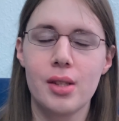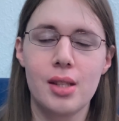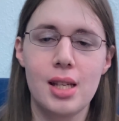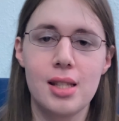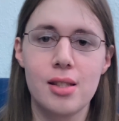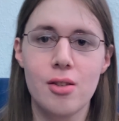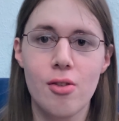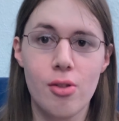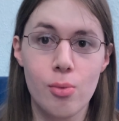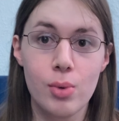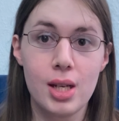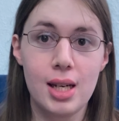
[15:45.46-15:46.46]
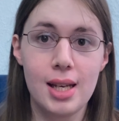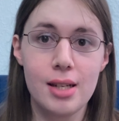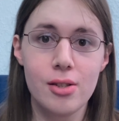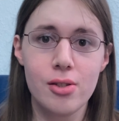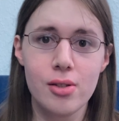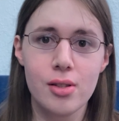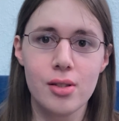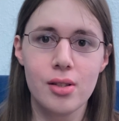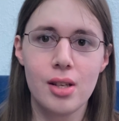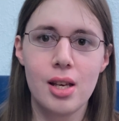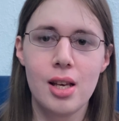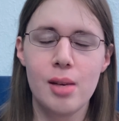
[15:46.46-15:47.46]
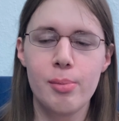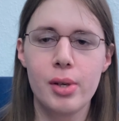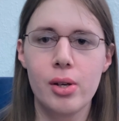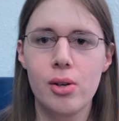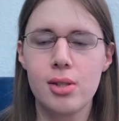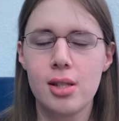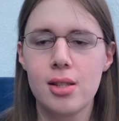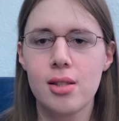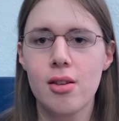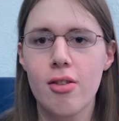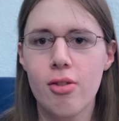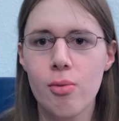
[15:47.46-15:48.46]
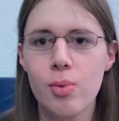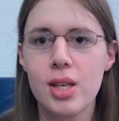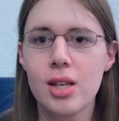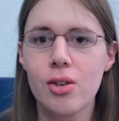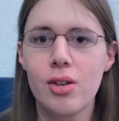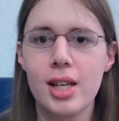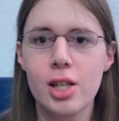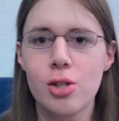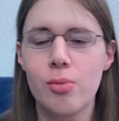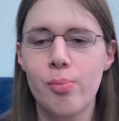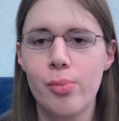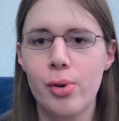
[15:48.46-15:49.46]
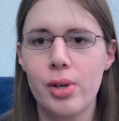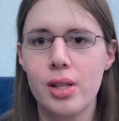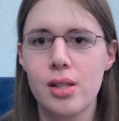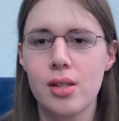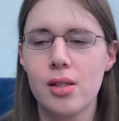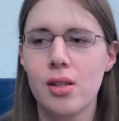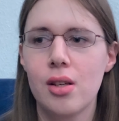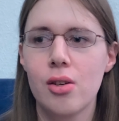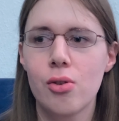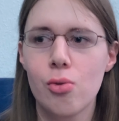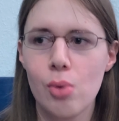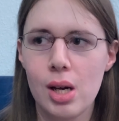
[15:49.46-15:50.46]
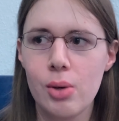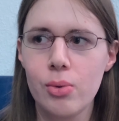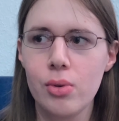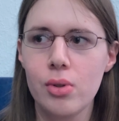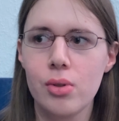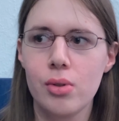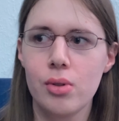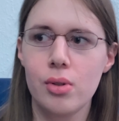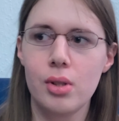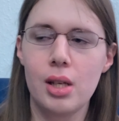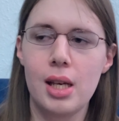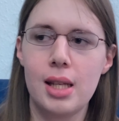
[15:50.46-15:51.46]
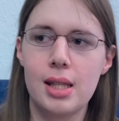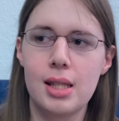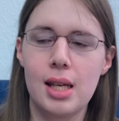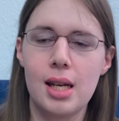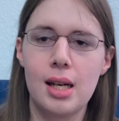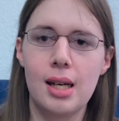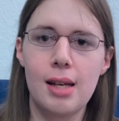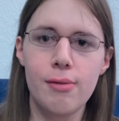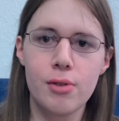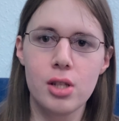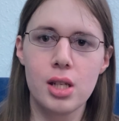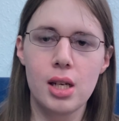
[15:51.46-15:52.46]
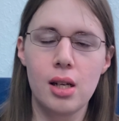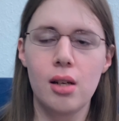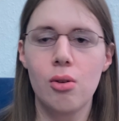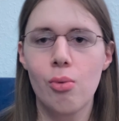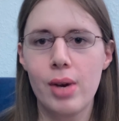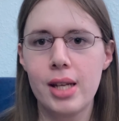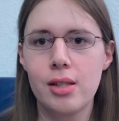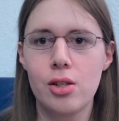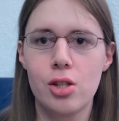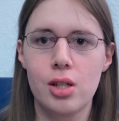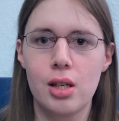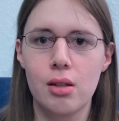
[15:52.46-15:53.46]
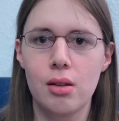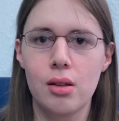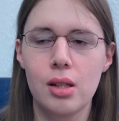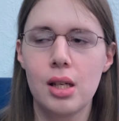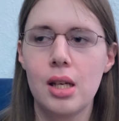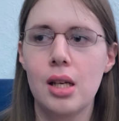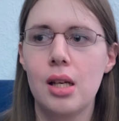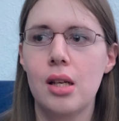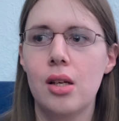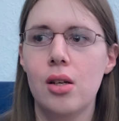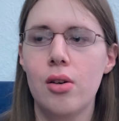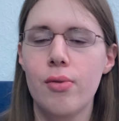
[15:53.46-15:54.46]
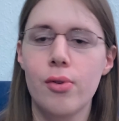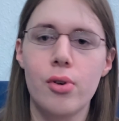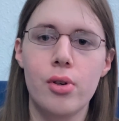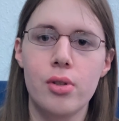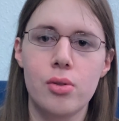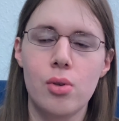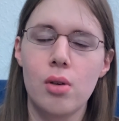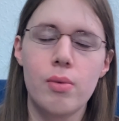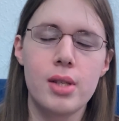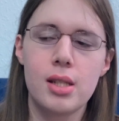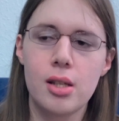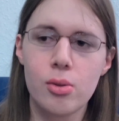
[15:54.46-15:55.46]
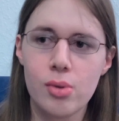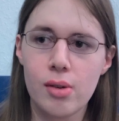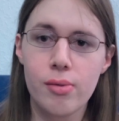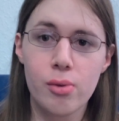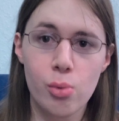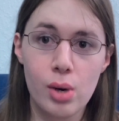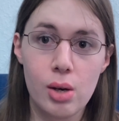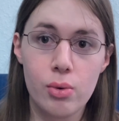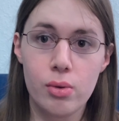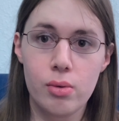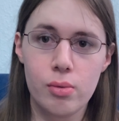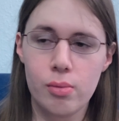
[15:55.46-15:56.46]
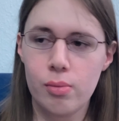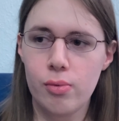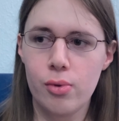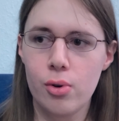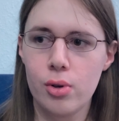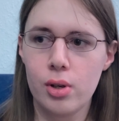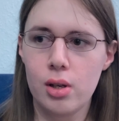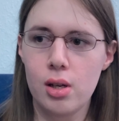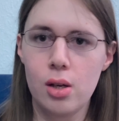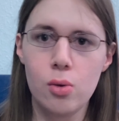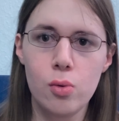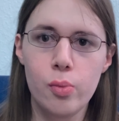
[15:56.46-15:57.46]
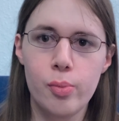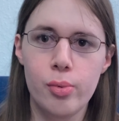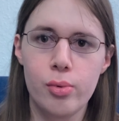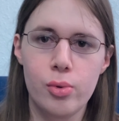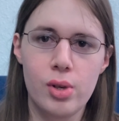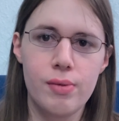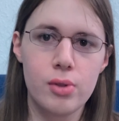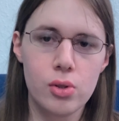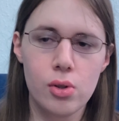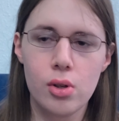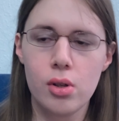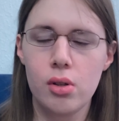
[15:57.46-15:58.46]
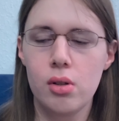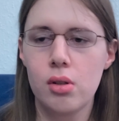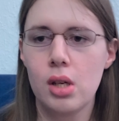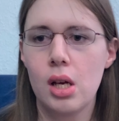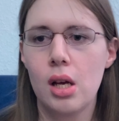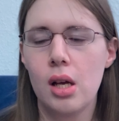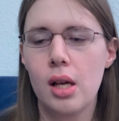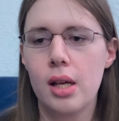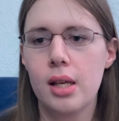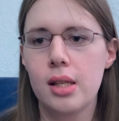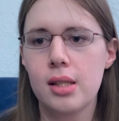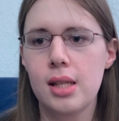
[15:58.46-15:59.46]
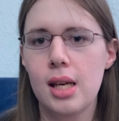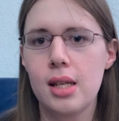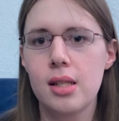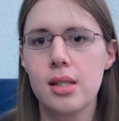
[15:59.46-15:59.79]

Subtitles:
that's 3 letters because it's 3 connection points: ground, and then left channel, right channel. Of course, you always need to have ground for a loop to have a circuit. Then